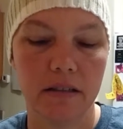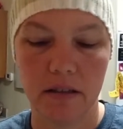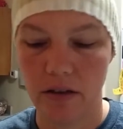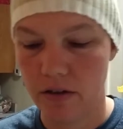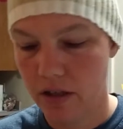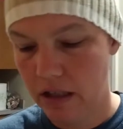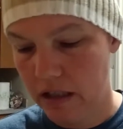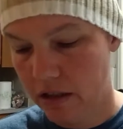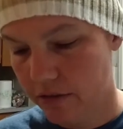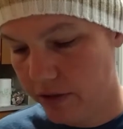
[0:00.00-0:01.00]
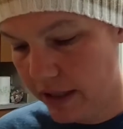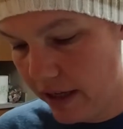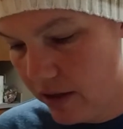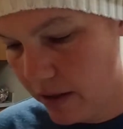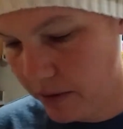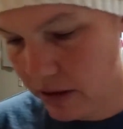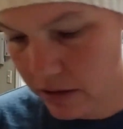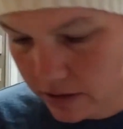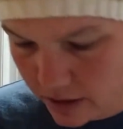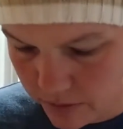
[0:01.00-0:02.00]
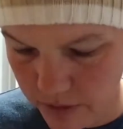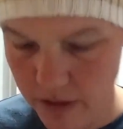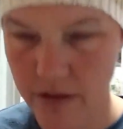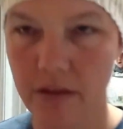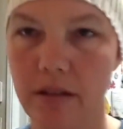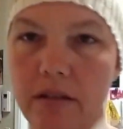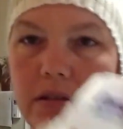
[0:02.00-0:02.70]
So for now, I'm gonna start with